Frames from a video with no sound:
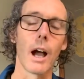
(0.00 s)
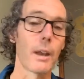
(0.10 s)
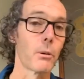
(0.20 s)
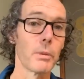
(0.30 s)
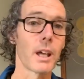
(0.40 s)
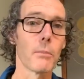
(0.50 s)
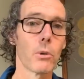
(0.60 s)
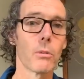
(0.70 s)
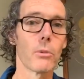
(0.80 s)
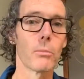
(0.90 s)
And it will become
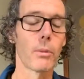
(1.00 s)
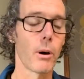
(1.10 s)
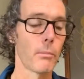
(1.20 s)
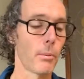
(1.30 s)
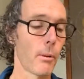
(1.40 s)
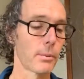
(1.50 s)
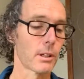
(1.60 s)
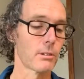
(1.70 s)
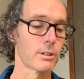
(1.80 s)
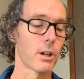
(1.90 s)
more and more
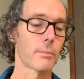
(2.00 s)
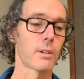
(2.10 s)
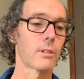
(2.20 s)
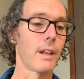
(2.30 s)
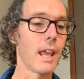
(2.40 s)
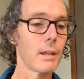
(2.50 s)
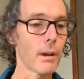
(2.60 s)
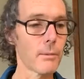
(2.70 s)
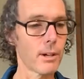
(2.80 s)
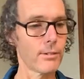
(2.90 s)
popular as time goes on.
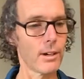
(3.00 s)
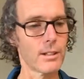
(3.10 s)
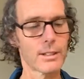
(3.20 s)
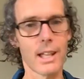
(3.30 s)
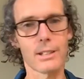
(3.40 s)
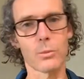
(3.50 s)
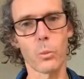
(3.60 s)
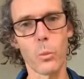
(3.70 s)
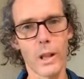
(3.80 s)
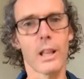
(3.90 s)
Anyway, my friends, that's
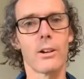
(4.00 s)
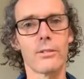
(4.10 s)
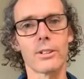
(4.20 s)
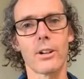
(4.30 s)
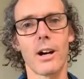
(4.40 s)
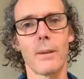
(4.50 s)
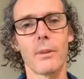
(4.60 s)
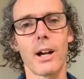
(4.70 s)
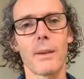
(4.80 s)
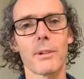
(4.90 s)
well over time.
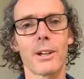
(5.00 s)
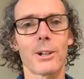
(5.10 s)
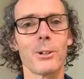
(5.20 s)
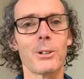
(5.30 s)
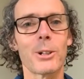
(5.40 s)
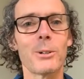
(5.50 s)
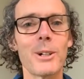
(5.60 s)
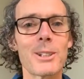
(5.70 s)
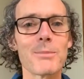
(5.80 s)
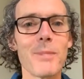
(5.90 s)
I am going to call it
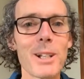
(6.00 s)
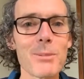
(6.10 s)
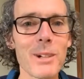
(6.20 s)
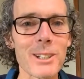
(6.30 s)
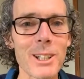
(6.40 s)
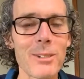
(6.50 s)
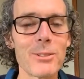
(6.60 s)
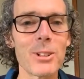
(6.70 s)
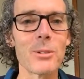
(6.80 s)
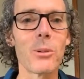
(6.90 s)
quits. Much, much love
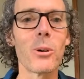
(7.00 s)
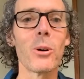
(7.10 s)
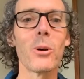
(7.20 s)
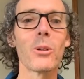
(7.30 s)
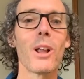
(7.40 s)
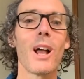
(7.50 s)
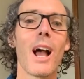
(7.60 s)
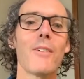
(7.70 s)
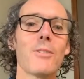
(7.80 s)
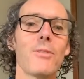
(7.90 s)
to you all.
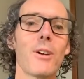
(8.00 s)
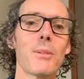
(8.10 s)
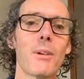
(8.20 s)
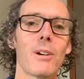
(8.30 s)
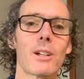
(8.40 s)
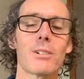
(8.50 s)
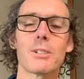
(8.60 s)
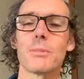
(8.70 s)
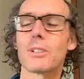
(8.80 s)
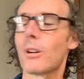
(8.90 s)
Have a very Merry
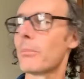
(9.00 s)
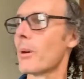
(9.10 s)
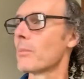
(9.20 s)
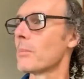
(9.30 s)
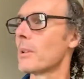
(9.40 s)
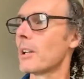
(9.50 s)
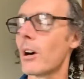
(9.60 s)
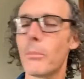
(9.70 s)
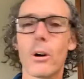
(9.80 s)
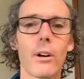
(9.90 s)
Christmas. I'll probably
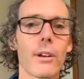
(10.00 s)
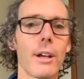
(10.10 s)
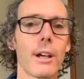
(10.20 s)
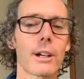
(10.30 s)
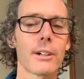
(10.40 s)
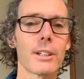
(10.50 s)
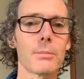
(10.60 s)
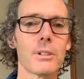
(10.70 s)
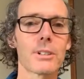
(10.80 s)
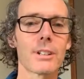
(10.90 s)
hop on
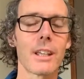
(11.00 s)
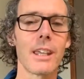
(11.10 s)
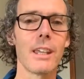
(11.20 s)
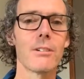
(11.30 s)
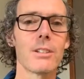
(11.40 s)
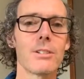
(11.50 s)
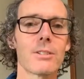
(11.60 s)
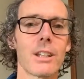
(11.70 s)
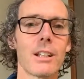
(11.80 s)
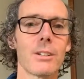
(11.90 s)
Christmas here in New
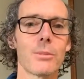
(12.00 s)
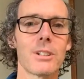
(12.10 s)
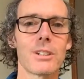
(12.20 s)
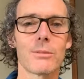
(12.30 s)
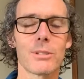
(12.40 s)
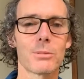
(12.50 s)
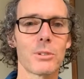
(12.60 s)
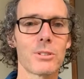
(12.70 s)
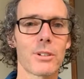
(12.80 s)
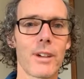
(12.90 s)
Zealand, which
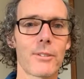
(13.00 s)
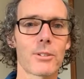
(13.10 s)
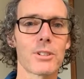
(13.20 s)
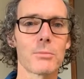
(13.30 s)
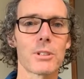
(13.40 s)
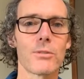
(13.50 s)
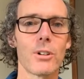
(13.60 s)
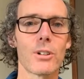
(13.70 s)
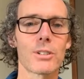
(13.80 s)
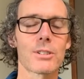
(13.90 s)
we sort of have Christmas
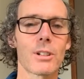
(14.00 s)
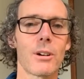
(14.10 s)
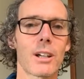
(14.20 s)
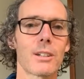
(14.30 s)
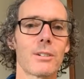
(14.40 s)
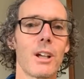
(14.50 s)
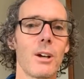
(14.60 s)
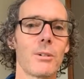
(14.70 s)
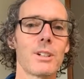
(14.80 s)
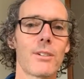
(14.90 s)
first, so I can
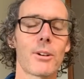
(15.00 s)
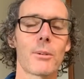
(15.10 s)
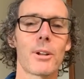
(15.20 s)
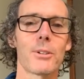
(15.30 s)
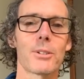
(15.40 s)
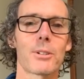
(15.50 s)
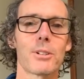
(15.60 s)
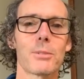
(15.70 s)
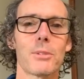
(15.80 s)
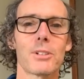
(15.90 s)
wish everyone else a
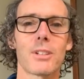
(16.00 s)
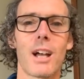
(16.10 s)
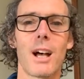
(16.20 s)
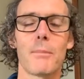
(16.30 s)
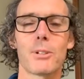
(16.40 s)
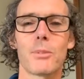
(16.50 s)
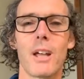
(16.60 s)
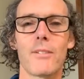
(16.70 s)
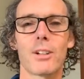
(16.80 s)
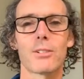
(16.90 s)
Christmas as we're
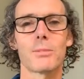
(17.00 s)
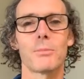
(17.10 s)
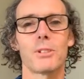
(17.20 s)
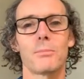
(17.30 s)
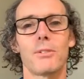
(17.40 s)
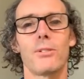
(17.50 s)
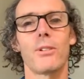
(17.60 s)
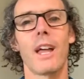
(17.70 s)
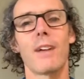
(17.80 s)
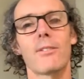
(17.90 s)
having Christmas
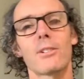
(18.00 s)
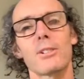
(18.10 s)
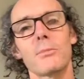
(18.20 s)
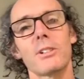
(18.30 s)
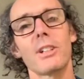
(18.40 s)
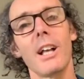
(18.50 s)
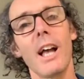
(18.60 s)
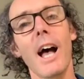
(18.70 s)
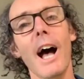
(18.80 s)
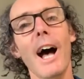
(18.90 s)
before they have Christmas.
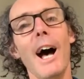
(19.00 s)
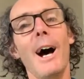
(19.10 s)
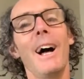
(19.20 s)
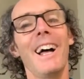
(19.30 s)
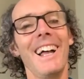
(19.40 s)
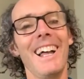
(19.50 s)
I